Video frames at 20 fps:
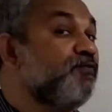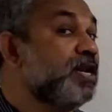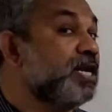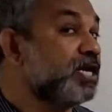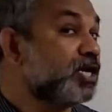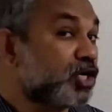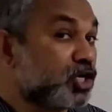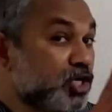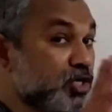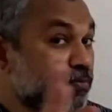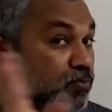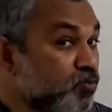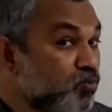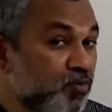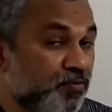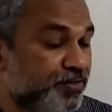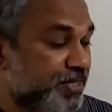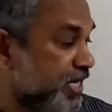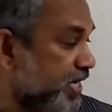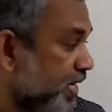will
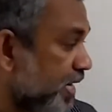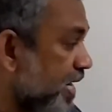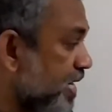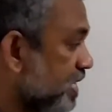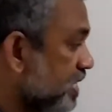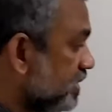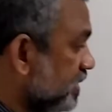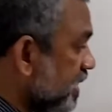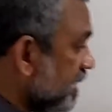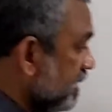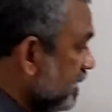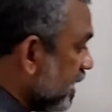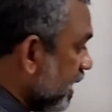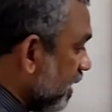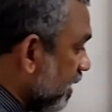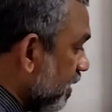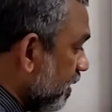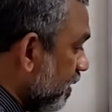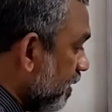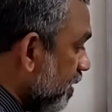remove the red signal.
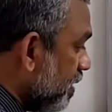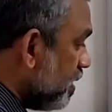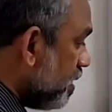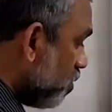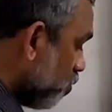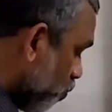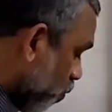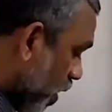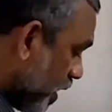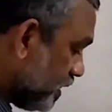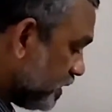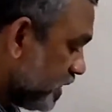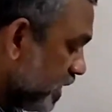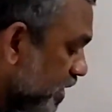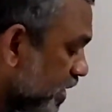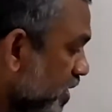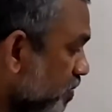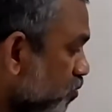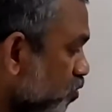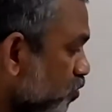Once
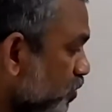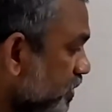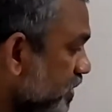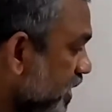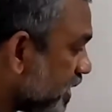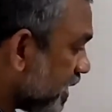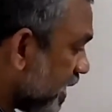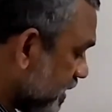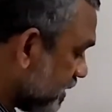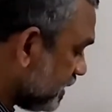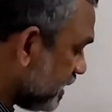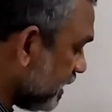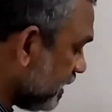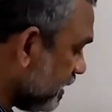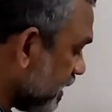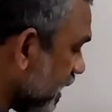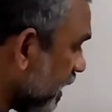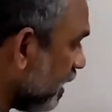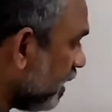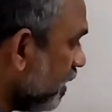it removes the red
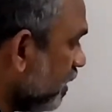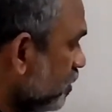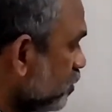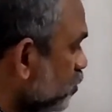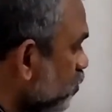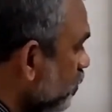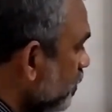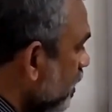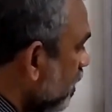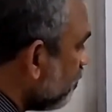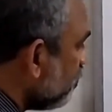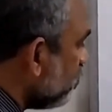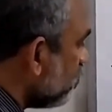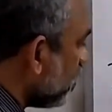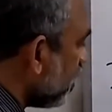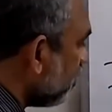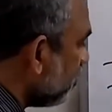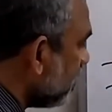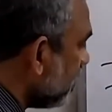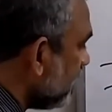signal, so now you
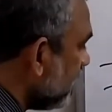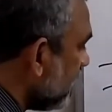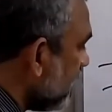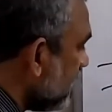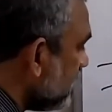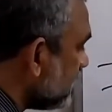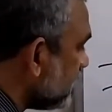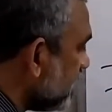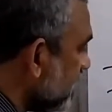have the green